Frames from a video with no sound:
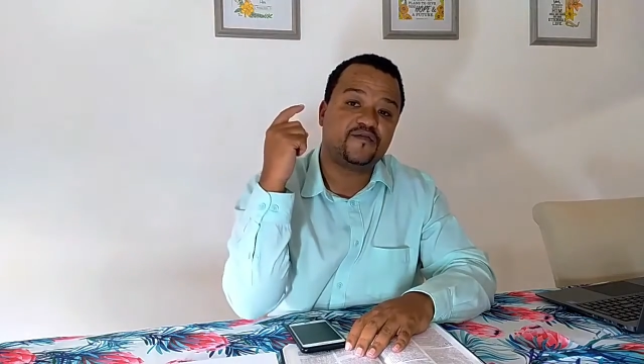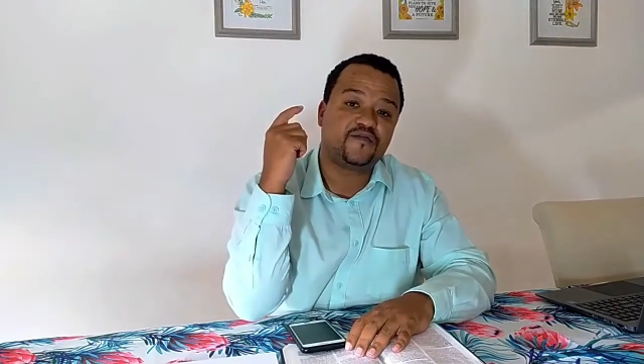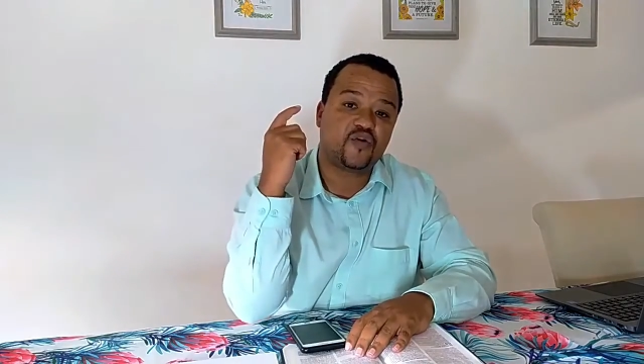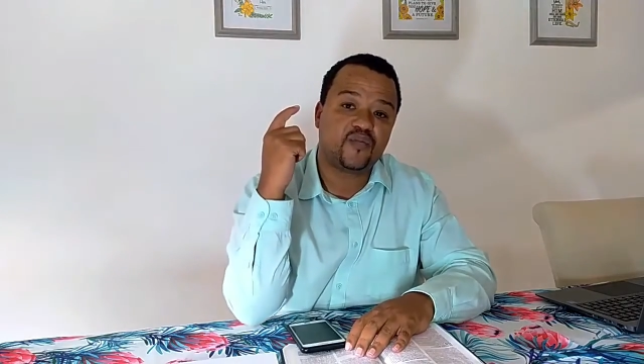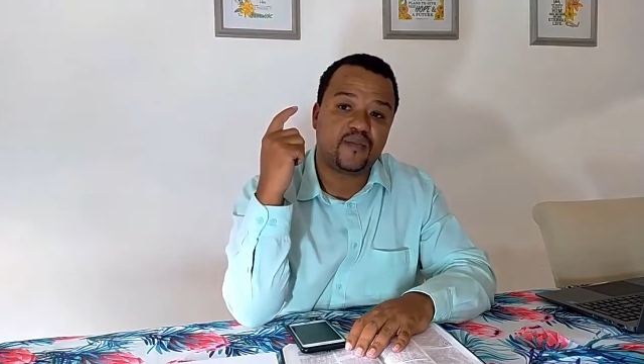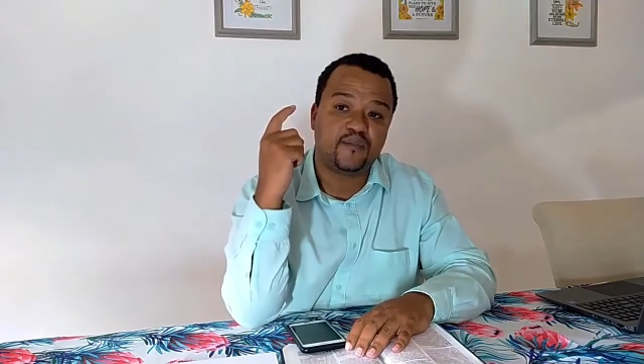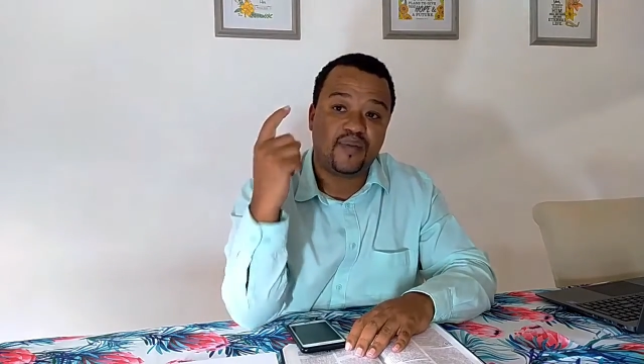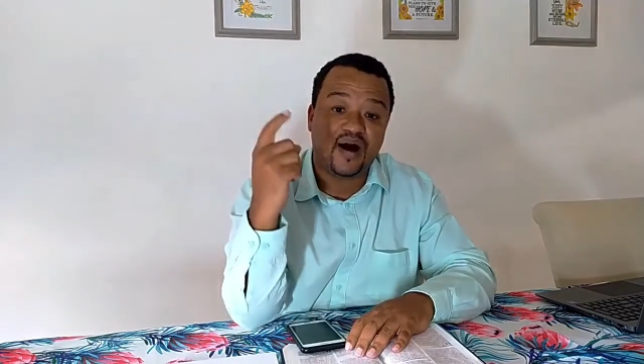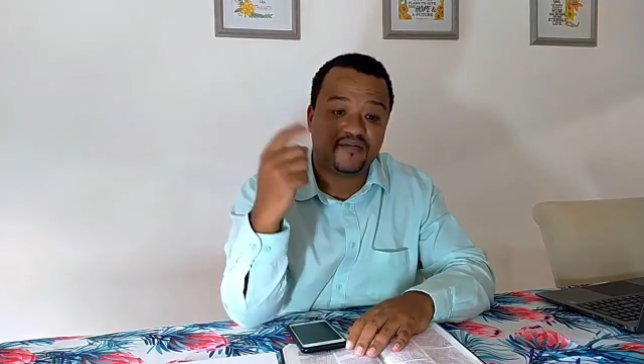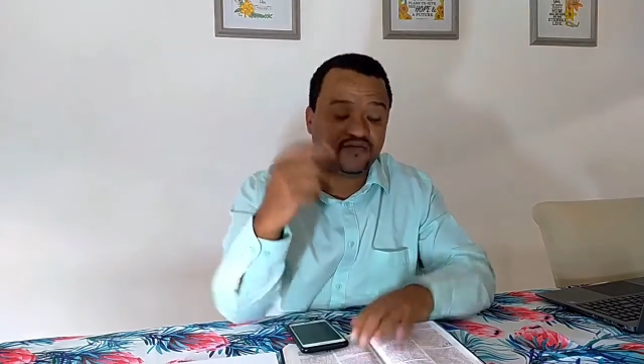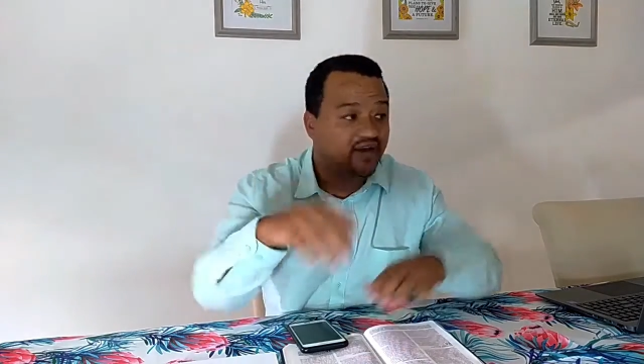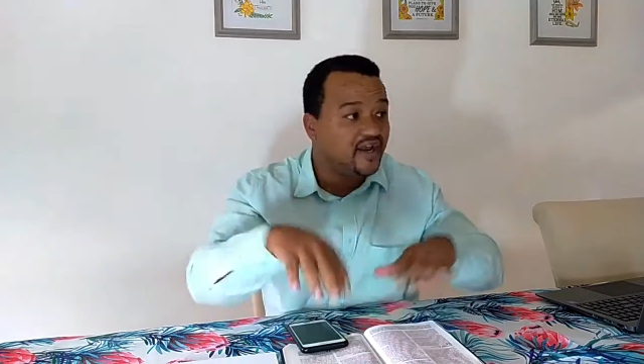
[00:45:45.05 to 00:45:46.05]
from
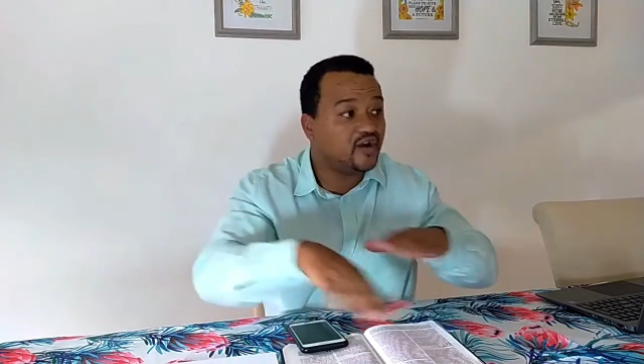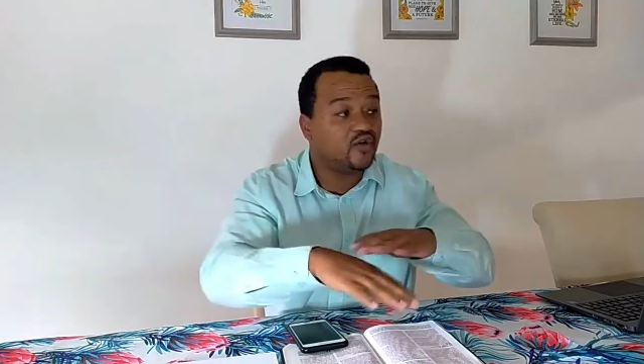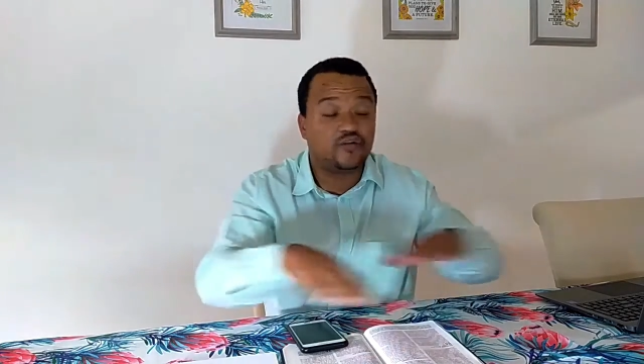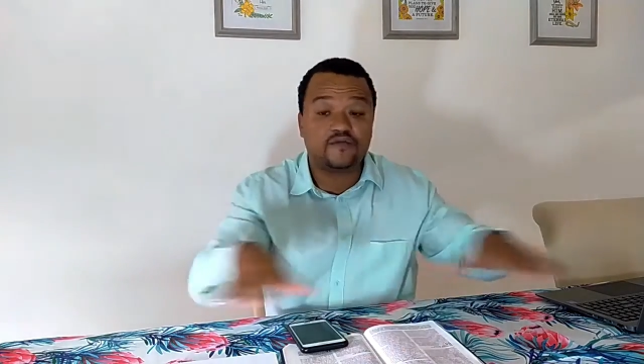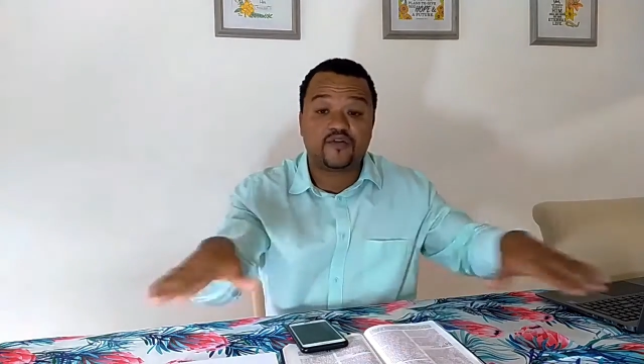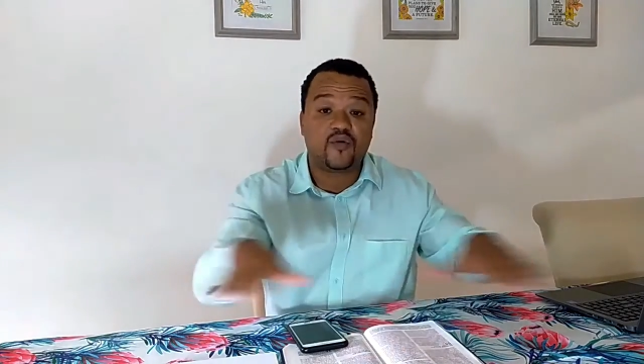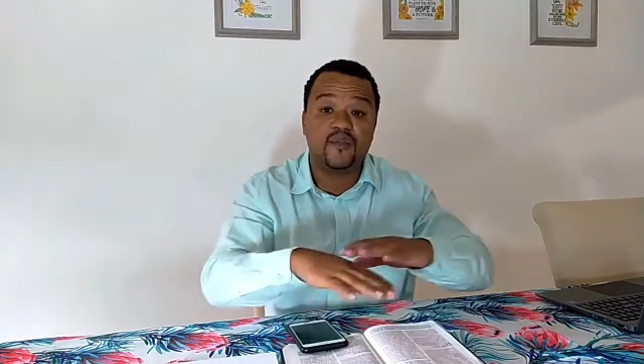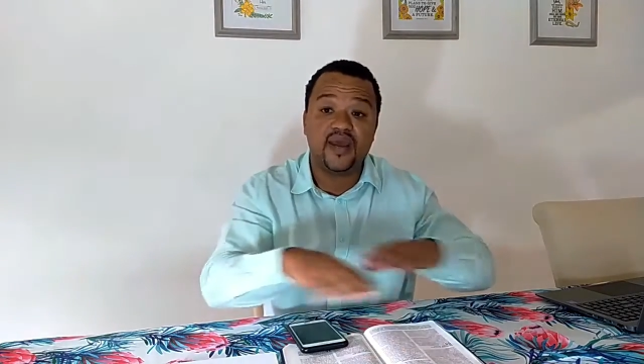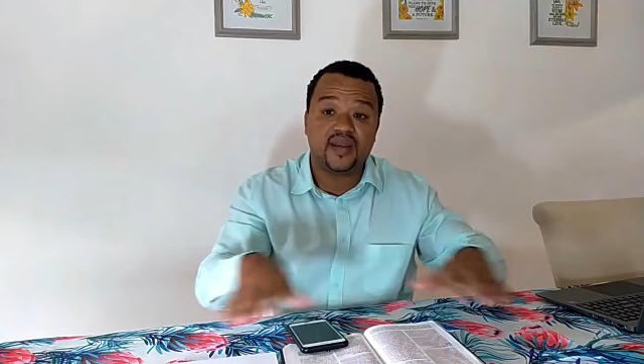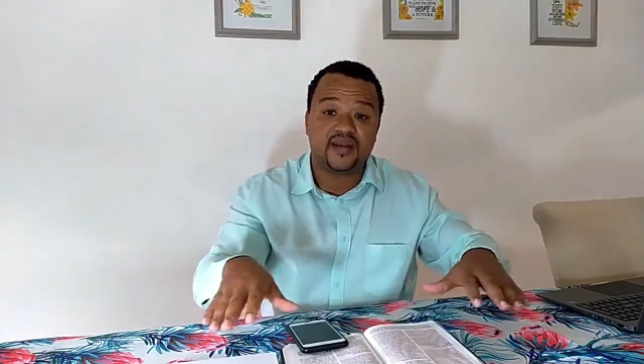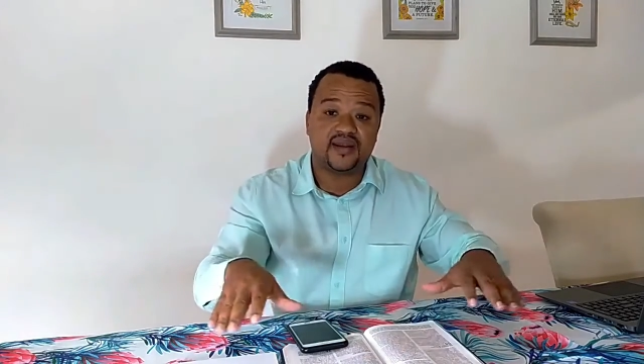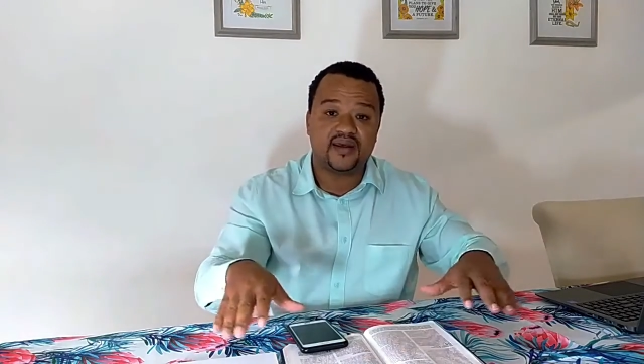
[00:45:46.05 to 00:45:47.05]
above and not from
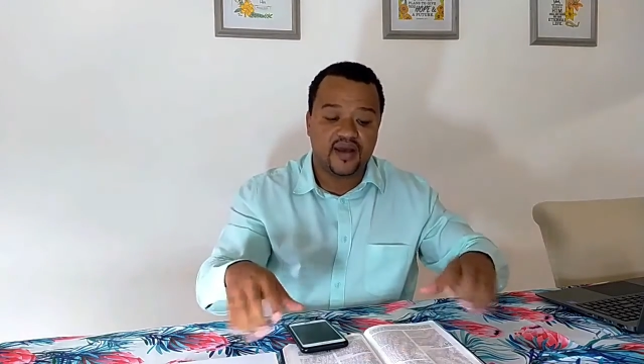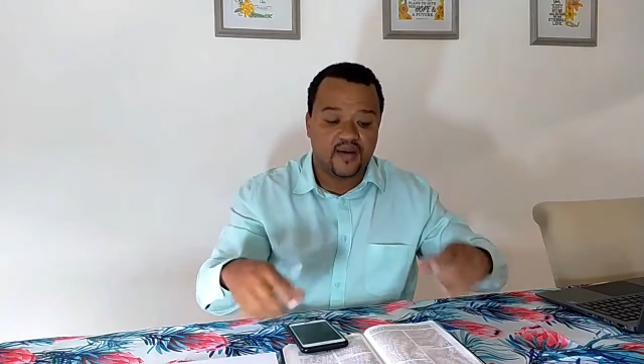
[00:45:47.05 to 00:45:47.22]
men.